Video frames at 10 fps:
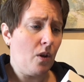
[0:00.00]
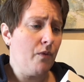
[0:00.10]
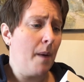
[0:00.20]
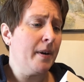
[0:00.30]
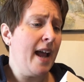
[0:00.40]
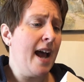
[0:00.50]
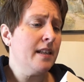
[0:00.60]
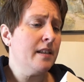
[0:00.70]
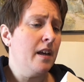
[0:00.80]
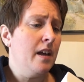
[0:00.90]
Robert
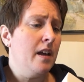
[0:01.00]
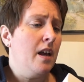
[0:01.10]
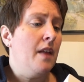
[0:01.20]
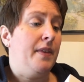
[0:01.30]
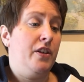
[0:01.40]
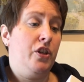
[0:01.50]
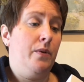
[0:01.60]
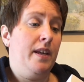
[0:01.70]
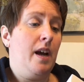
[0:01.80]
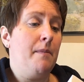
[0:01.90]
asked. The
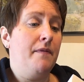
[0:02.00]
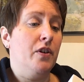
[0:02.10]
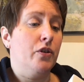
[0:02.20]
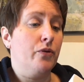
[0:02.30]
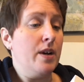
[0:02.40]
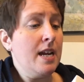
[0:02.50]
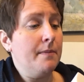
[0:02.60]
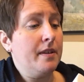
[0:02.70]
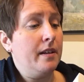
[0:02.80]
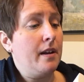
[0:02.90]
chewing gum of your
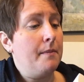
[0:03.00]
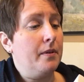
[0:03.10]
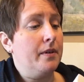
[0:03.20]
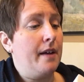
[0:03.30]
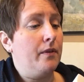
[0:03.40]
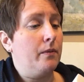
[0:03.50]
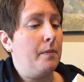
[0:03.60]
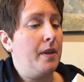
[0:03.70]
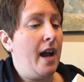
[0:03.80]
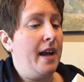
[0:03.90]
dreams, the number devil
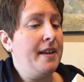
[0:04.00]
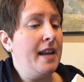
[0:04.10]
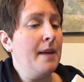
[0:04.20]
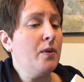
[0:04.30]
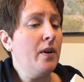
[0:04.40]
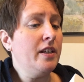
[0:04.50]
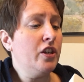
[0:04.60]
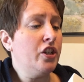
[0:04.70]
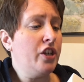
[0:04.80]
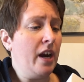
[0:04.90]
replied, and I'm going to
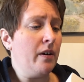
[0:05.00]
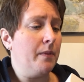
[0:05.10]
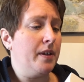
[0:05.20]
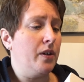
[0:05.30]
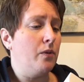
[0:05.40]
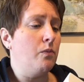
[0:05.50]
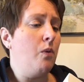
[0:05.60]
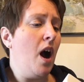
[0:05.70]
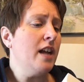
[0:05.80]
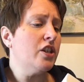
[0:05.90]
share it with you.
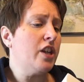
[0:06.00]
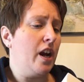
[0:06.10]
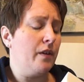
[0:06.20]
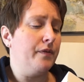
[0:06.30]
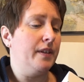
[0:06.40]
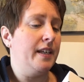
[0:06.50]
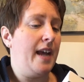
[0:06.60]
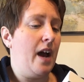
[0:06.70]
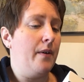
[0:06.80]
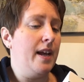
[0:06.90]
Watch carefully
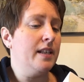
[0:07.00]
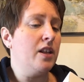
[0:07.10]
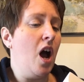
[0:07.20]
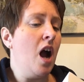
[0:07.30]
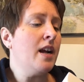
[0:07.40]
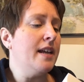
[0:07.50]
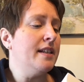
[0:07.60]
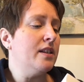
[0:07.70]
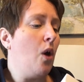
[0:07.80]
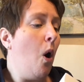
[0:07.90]
now. As long as
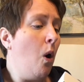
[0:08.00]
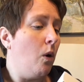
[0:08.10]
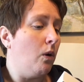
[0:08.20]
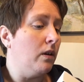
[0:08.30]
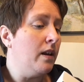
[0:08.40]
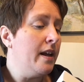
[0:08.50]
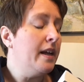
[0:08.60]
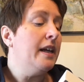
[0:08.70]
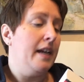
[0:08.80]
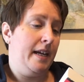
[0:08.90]
it's whole,
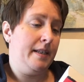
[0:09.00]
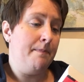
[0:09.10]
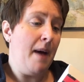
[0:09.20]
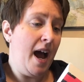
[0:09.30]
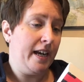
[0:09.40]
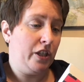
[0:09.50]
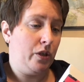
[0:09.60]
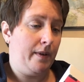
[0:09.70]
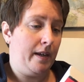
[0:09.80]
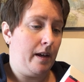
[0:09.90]
it's my
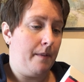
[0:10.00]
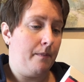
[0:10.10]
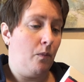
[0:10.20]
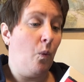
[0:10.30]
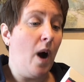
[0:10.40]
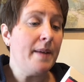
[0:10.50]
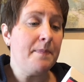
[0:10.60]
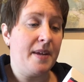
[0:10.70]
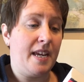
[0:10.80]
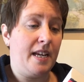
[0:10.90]
chewing gum. One
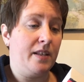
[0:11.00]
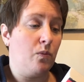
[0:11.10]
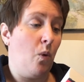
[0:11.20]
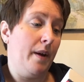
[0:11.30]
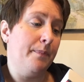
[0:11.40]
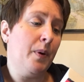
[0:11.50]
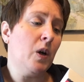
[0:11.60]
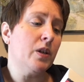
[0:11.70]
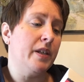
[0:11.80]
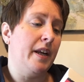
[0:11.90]
piece, one
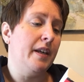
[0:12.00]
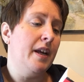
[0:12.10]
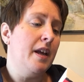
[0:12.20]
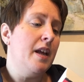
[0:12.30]
person.